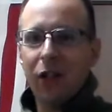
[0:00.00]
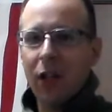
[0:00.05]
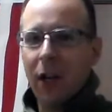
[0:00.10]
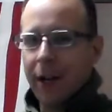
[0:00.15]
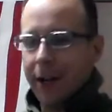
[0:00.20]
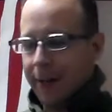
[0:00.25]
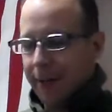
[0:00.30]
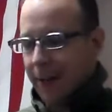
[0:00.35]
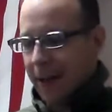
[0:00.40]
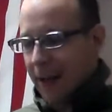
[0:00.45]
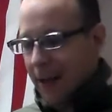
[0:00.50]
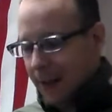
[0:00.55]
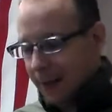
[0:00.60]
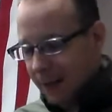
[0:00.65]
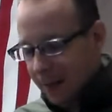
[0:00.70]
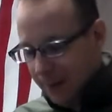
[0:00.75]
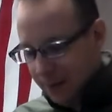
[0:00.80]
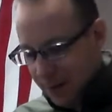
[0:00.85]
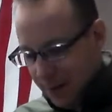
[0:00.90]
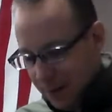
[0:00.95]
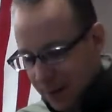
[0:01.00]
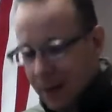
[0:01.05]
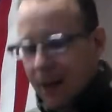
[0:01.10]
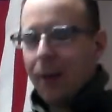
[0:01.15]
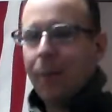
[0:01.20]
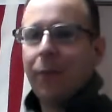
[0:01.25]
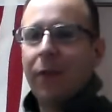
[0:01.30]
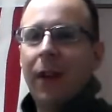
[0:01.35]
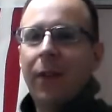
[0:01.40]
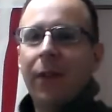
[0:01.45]
shot in the head.
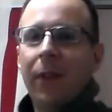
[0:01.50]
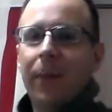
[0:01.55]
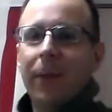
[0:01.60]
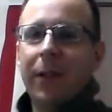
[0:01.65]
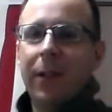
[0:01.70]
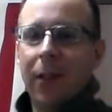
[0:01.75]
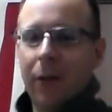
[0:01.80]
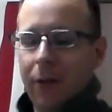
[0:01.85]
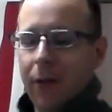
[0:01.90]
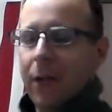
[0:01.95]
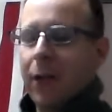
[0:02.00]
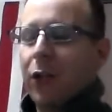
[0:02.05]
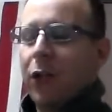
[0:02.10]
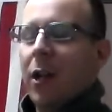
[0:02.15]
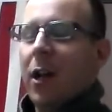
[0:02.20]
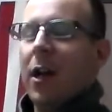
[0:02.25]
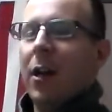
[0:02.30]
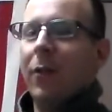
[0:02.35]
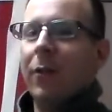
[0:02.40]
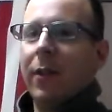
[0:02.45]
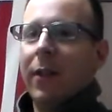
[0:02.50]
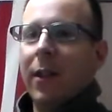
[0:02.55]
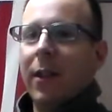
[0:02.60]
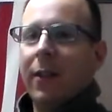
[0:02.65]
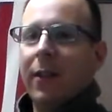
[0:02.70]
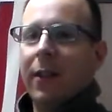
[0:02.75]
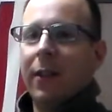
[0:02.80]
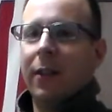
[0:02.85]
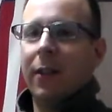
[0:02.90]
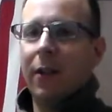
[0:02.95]
Preferably don't get shot with
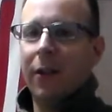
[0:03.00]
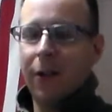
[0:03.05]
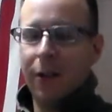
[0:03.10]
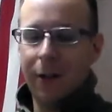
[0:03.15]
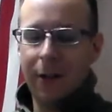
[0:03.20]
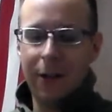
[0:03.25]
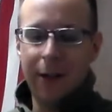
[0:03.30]
anything larger